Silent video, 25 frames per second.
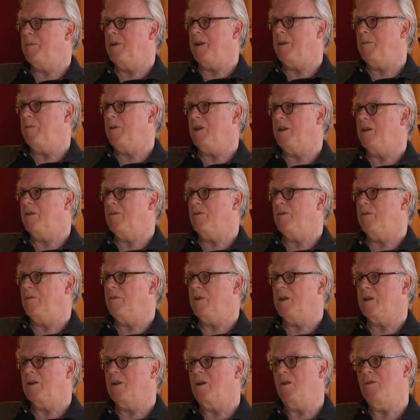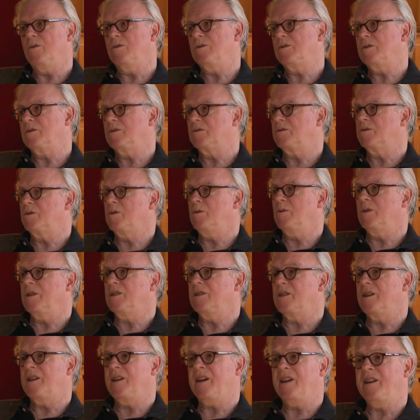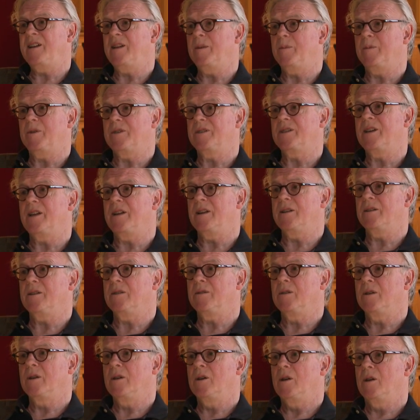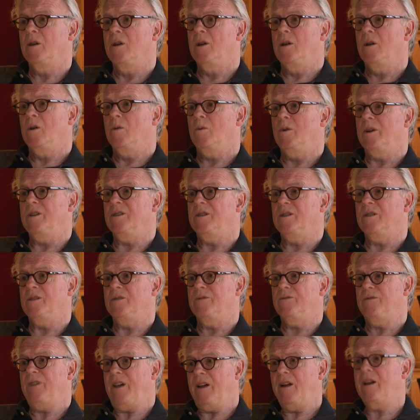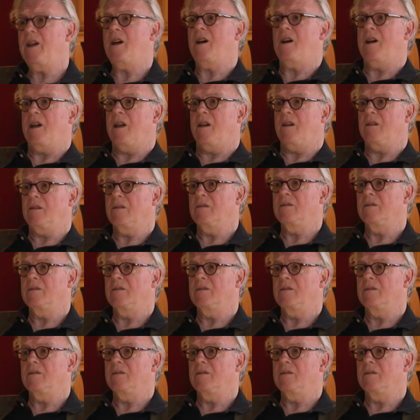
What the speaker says: but it goes towards the 90%, okay, which is very high.